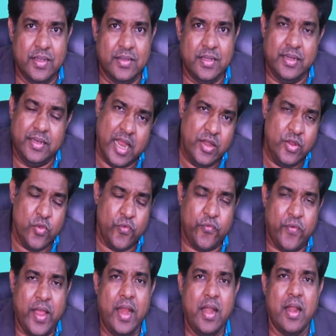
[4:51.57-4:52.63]
Then can you
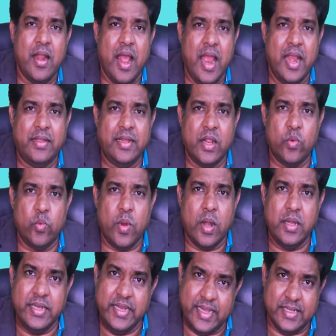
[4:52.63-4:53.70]
file
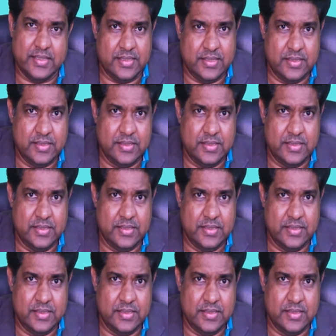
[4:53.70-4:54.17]
ITR1? Yes.